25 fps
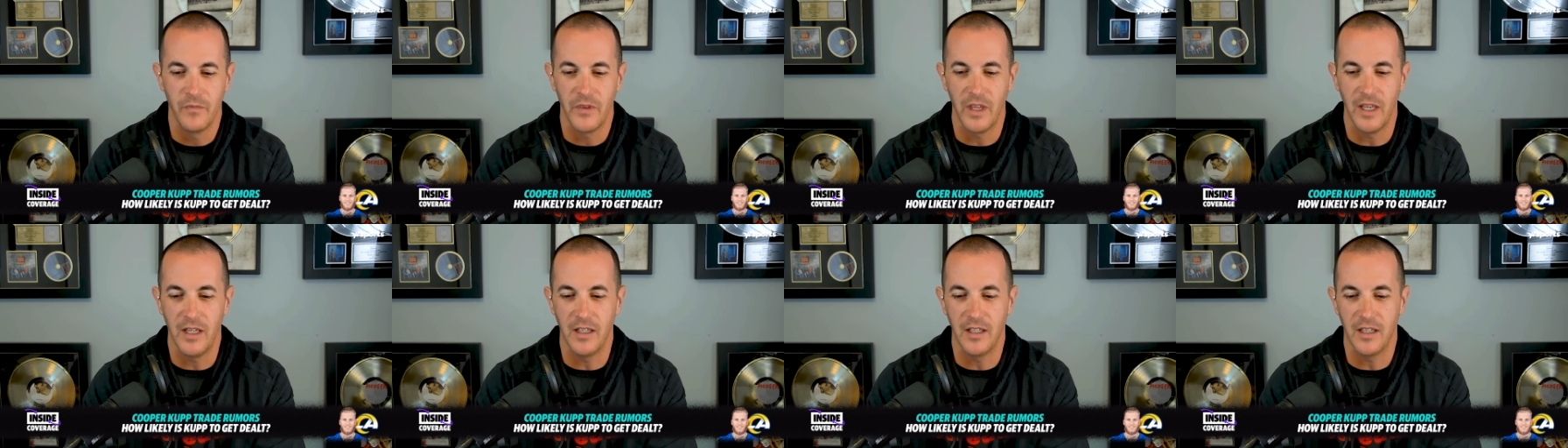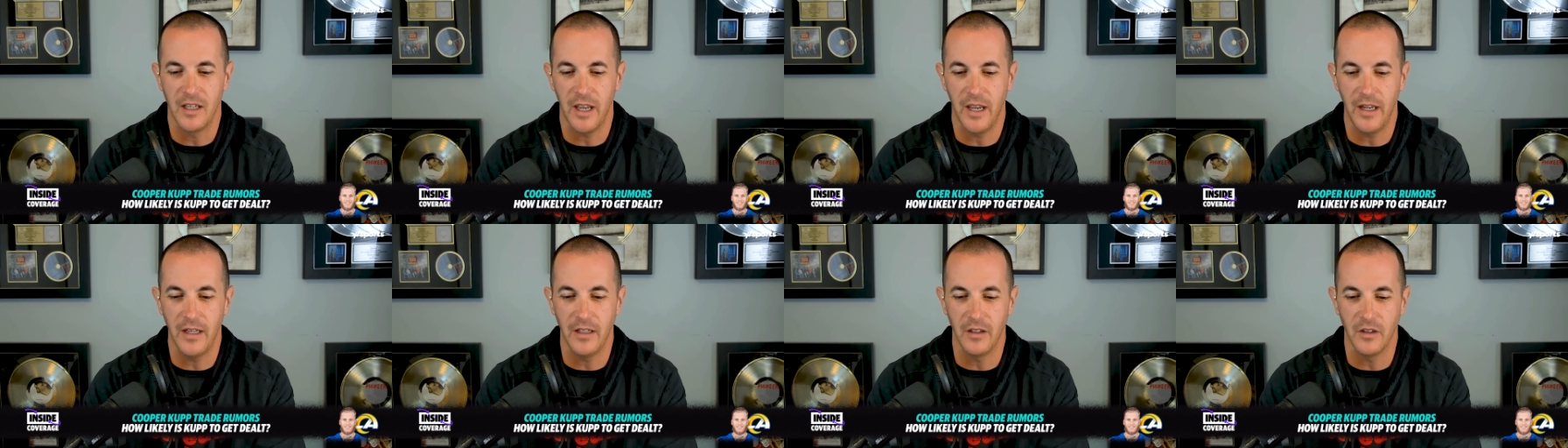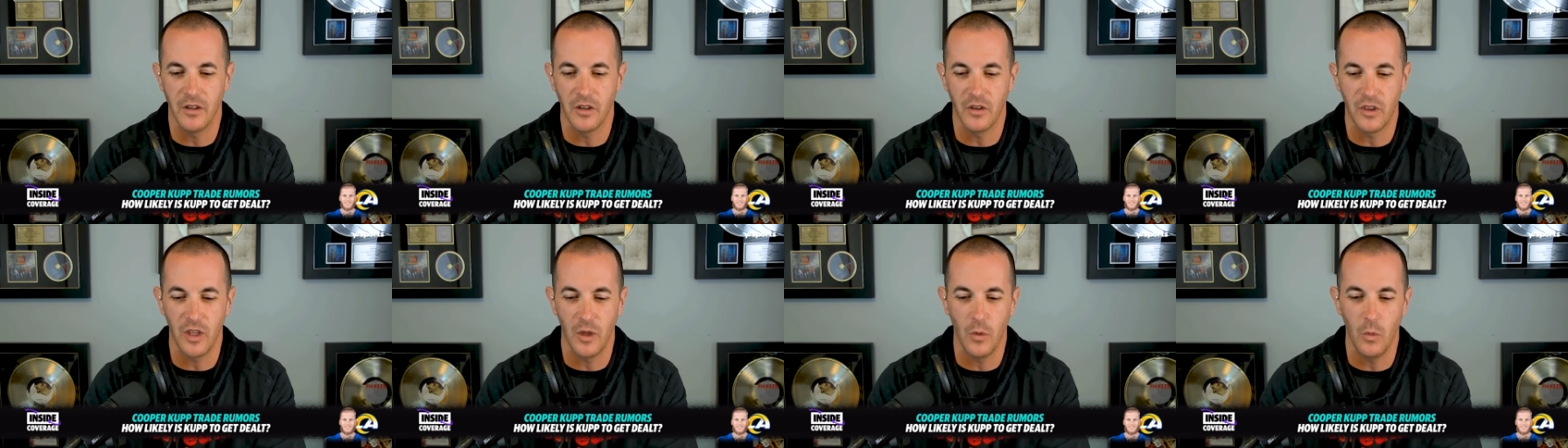indicating
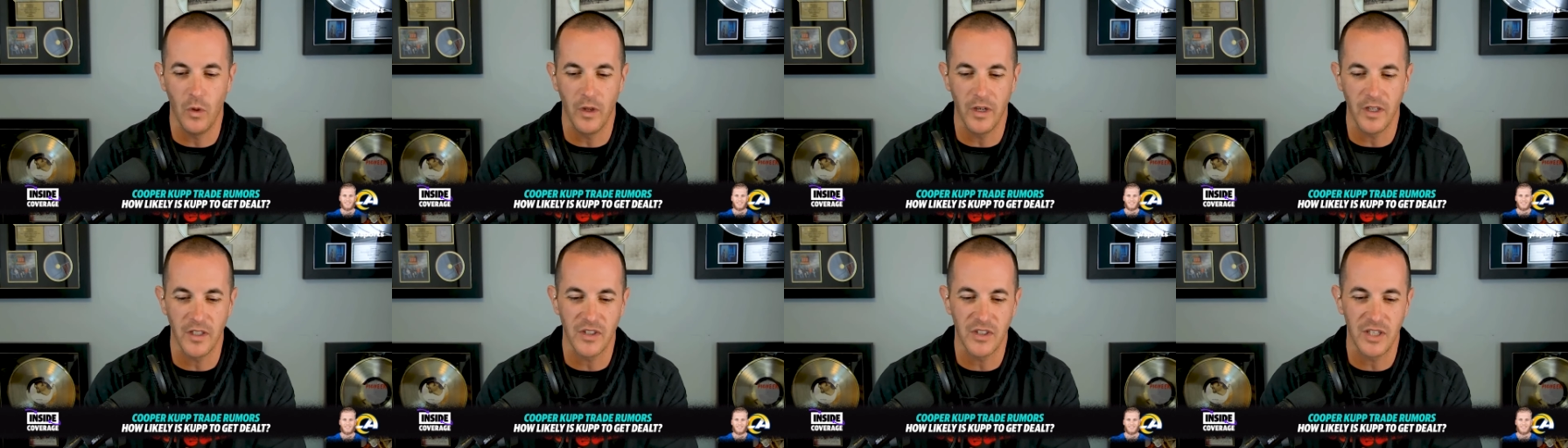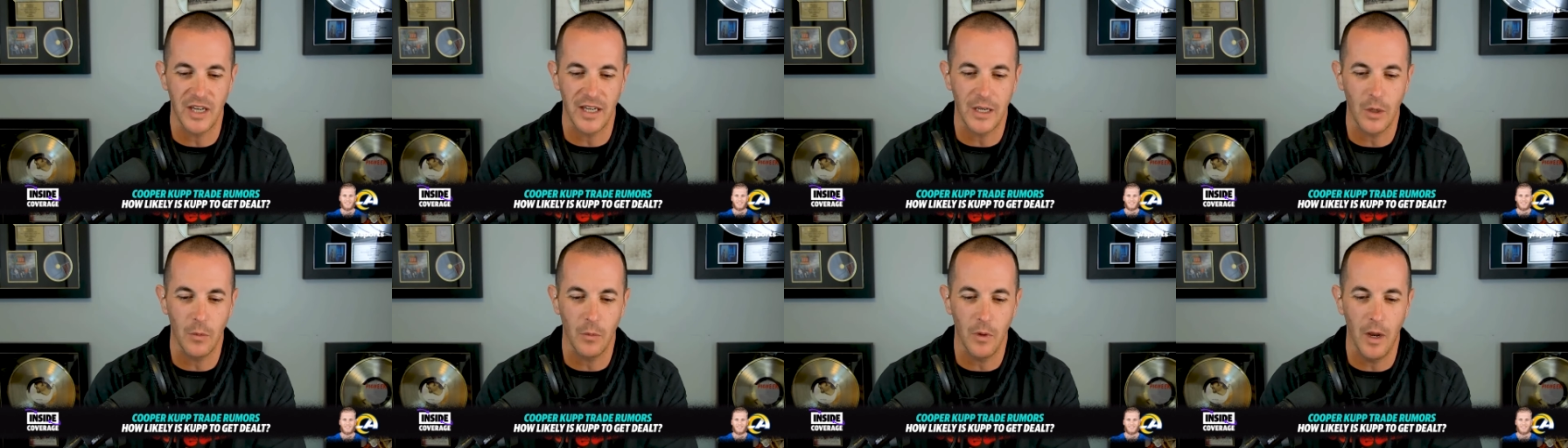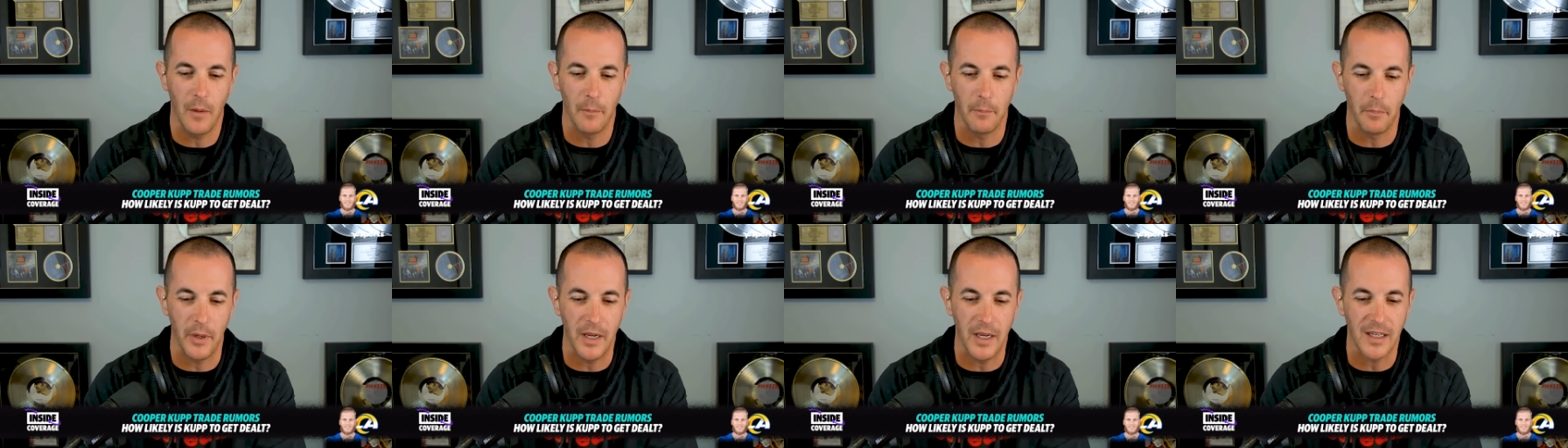that they want a
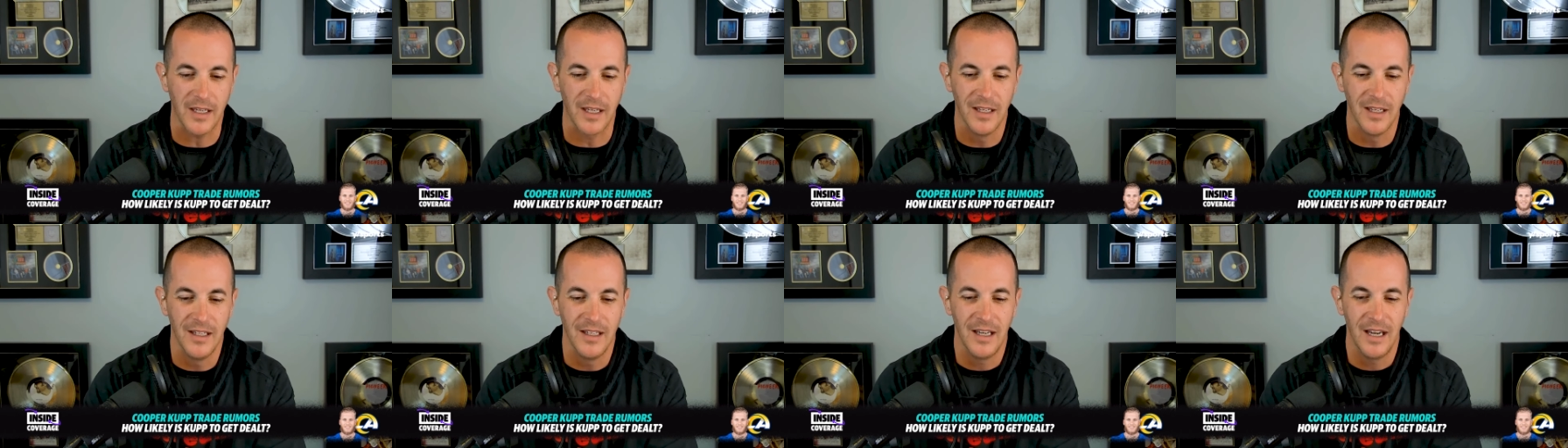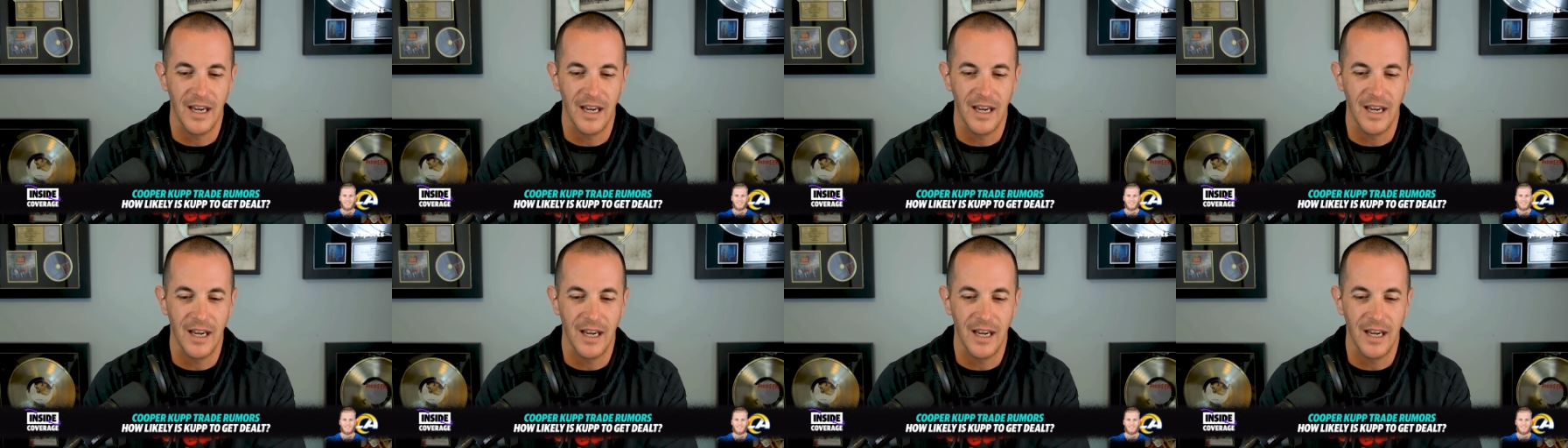second-round pick